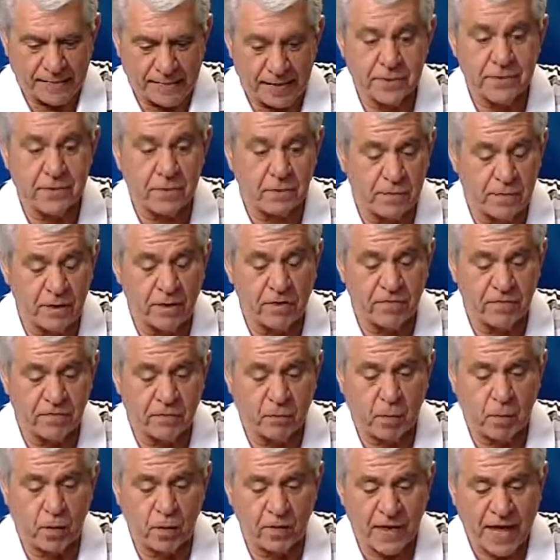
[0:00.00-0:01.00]
this will be the
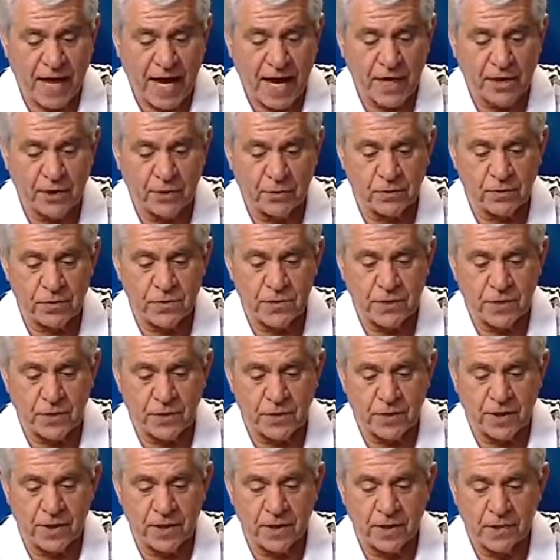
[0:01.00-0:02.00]
4th annual
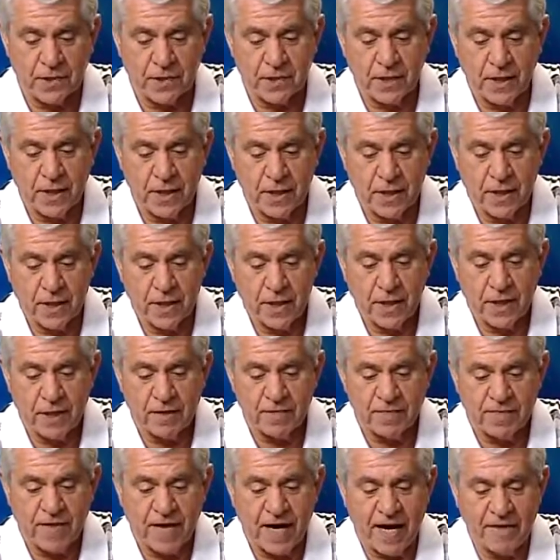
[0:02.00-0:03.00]
Shoney's
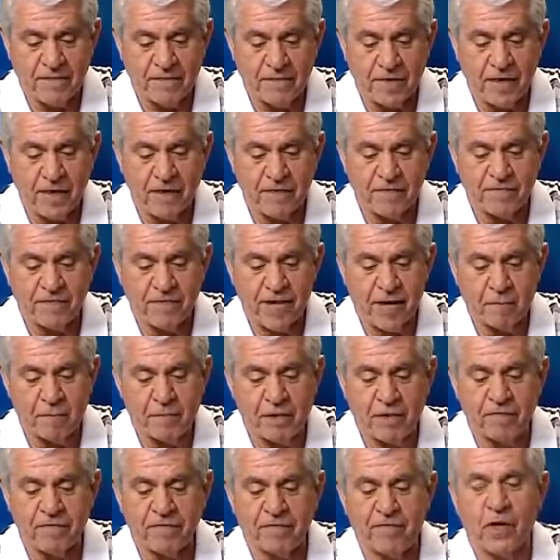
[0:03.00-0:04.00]
5K
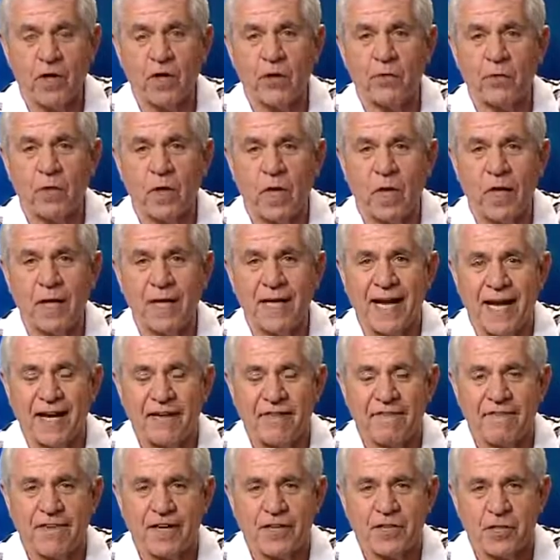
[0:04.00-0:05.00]
Family Fun Run
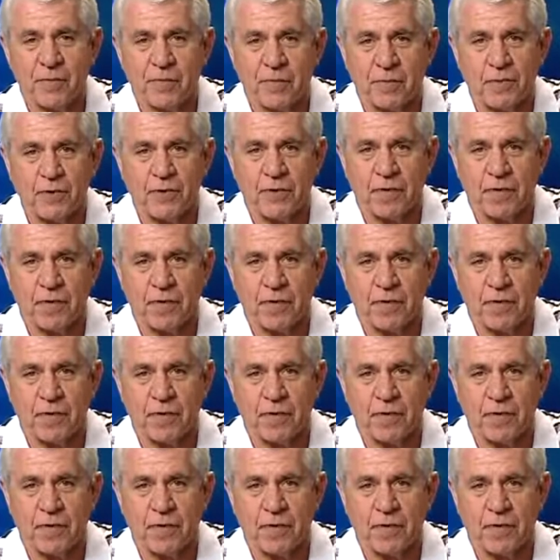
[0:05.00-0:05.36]
and Festival.